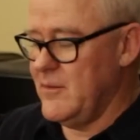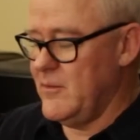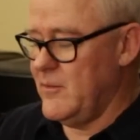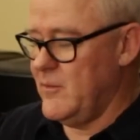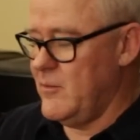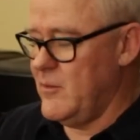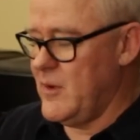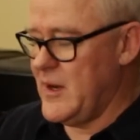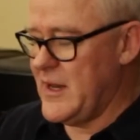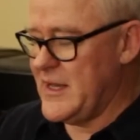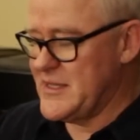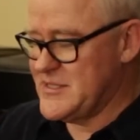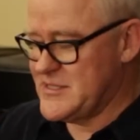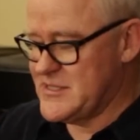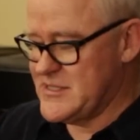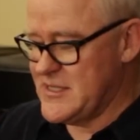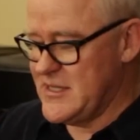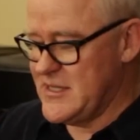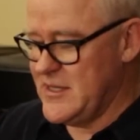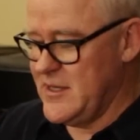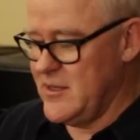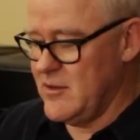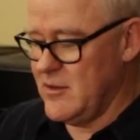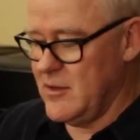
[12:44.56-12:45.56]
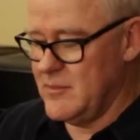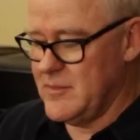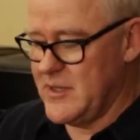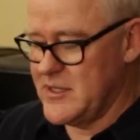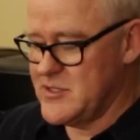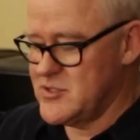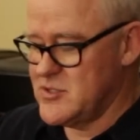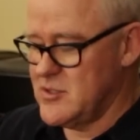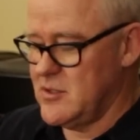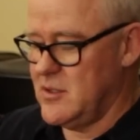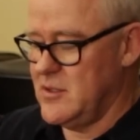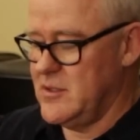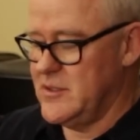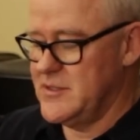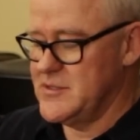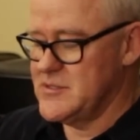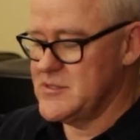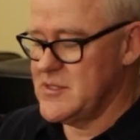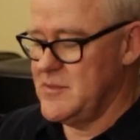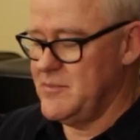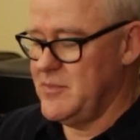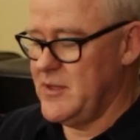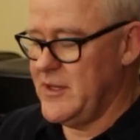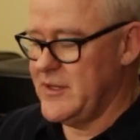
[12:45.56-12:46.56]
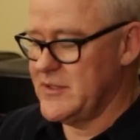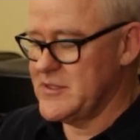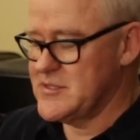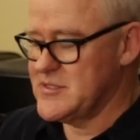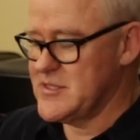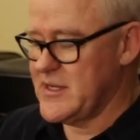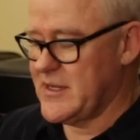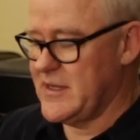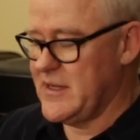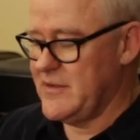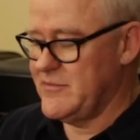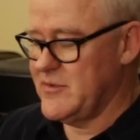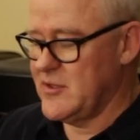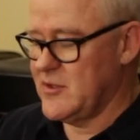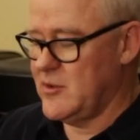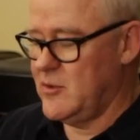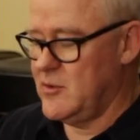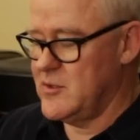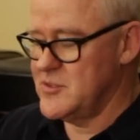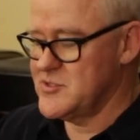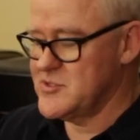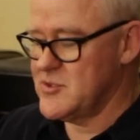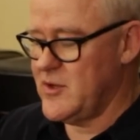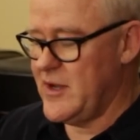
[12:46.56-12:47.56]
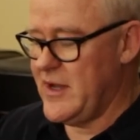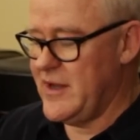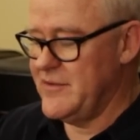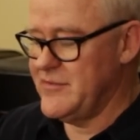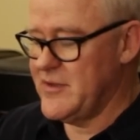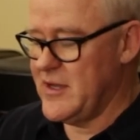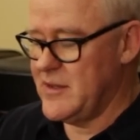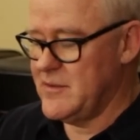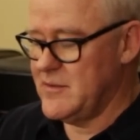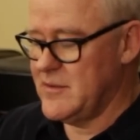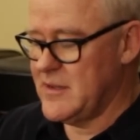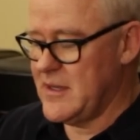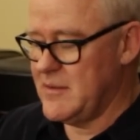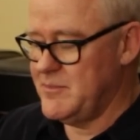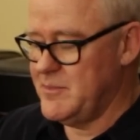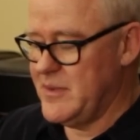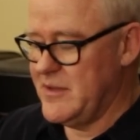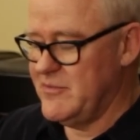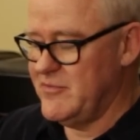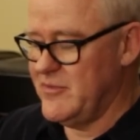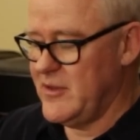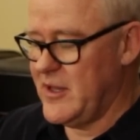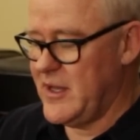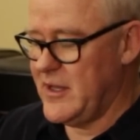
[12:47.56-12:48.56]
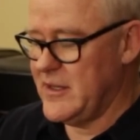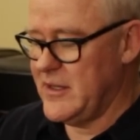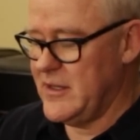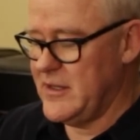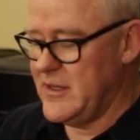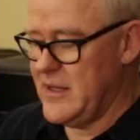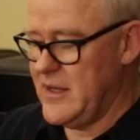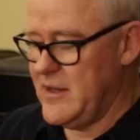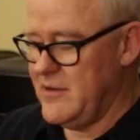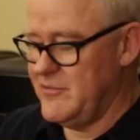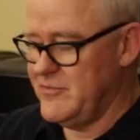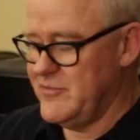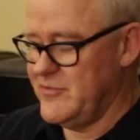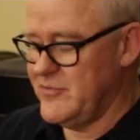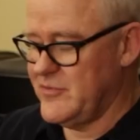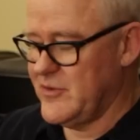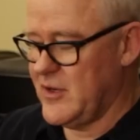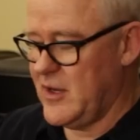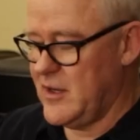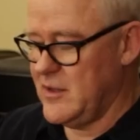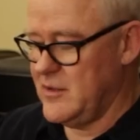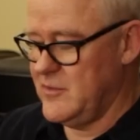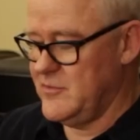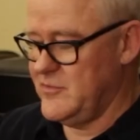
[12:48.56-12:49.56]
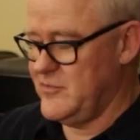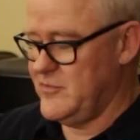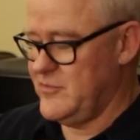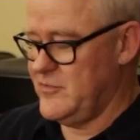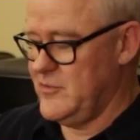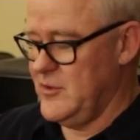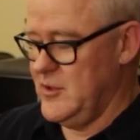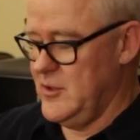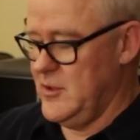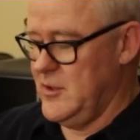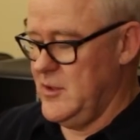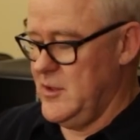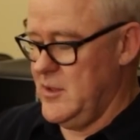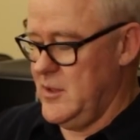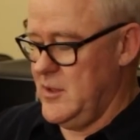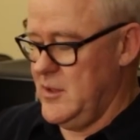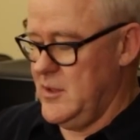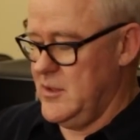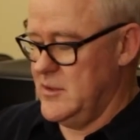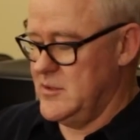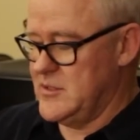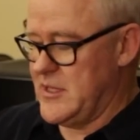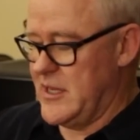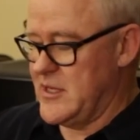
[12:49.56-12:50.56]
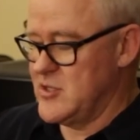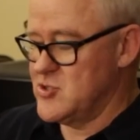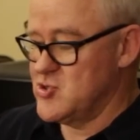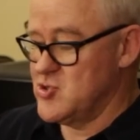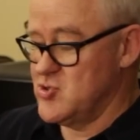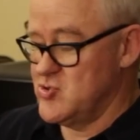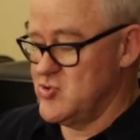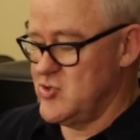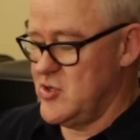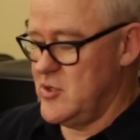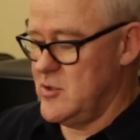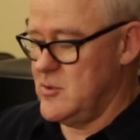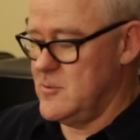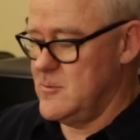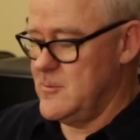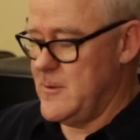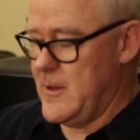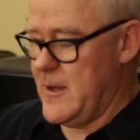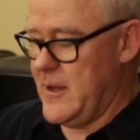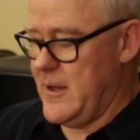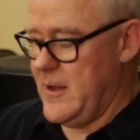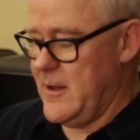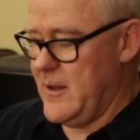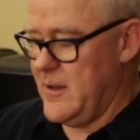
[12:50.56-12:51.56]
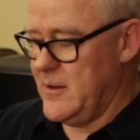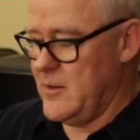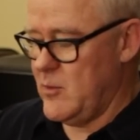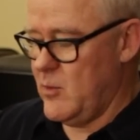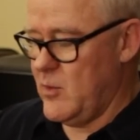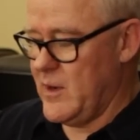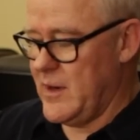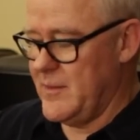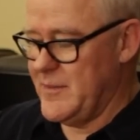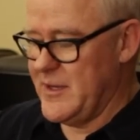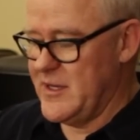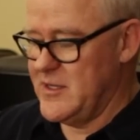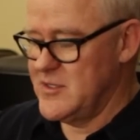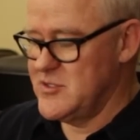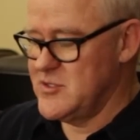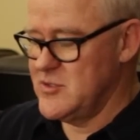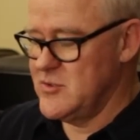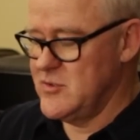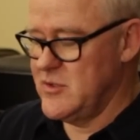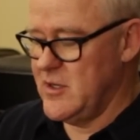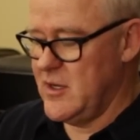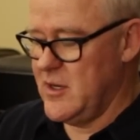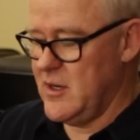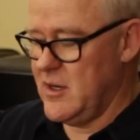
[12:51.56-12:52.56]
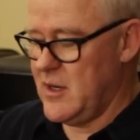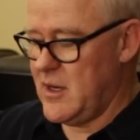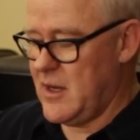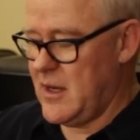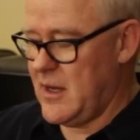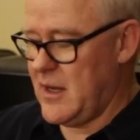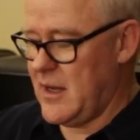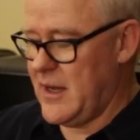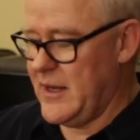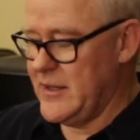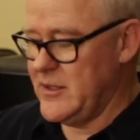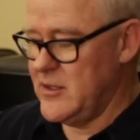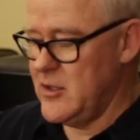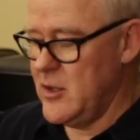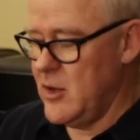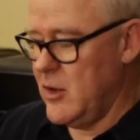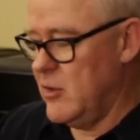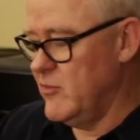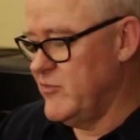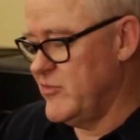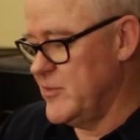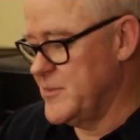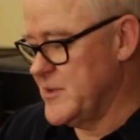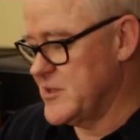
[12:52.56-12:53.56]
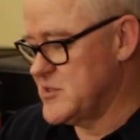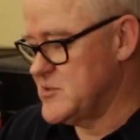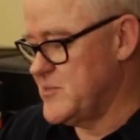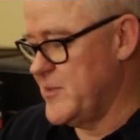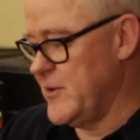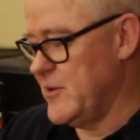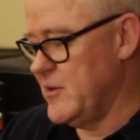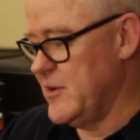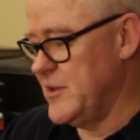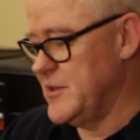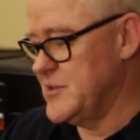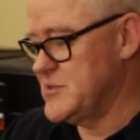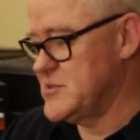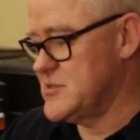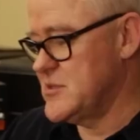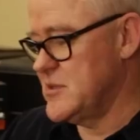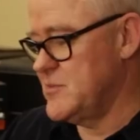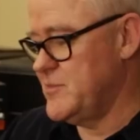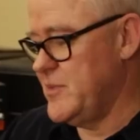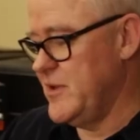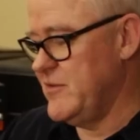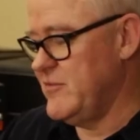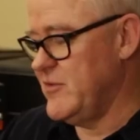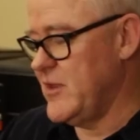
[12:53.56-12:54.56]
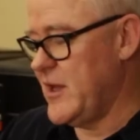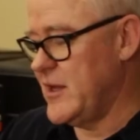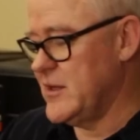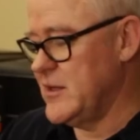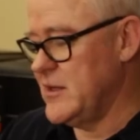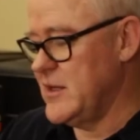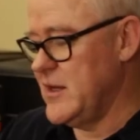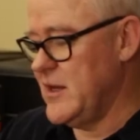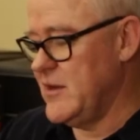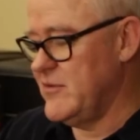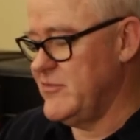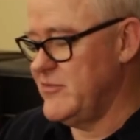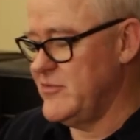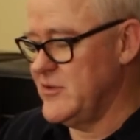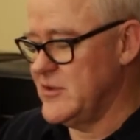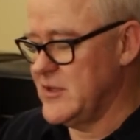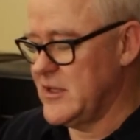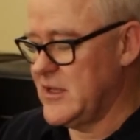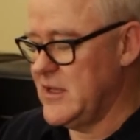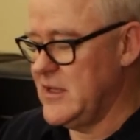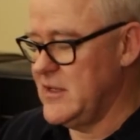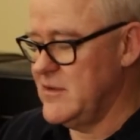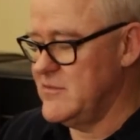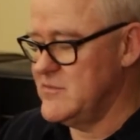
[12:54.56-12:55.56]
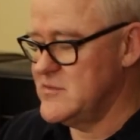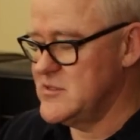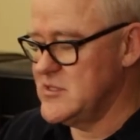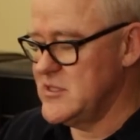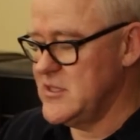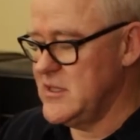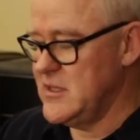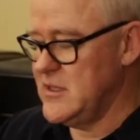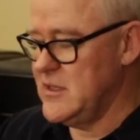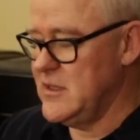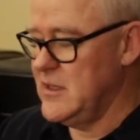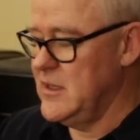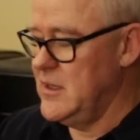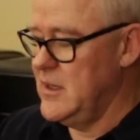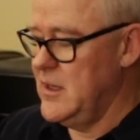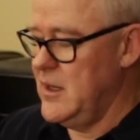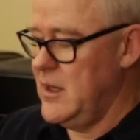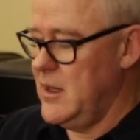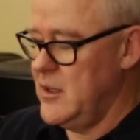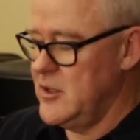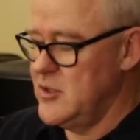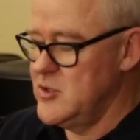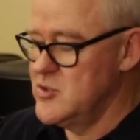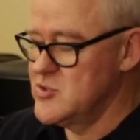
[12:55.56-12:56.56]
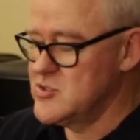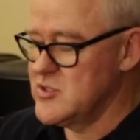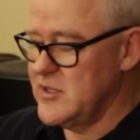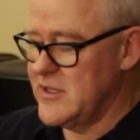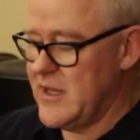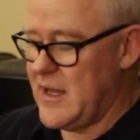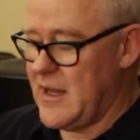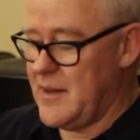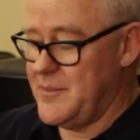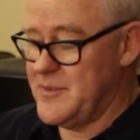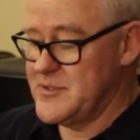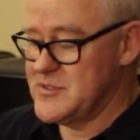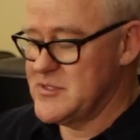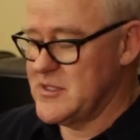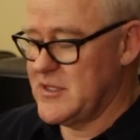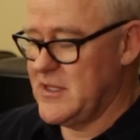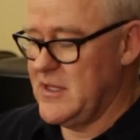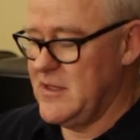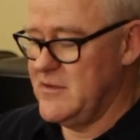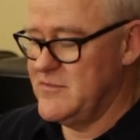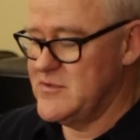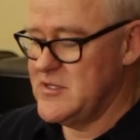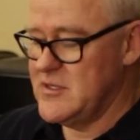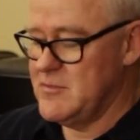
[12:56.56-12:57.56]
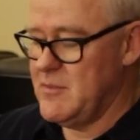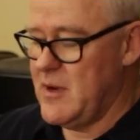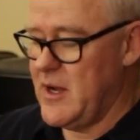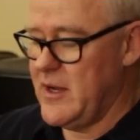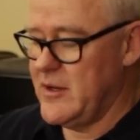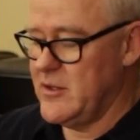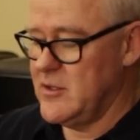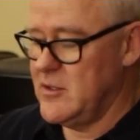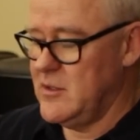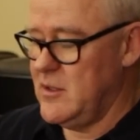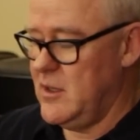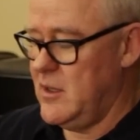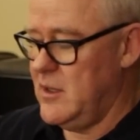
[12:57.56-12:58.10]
What I see here on my chart is I'm playing the second half of the chorus, so I have that B flat and F kind of danger zone. And what I'm going to do there, I know from experience that B flat and F in the key of D usually happens in the key of D minor.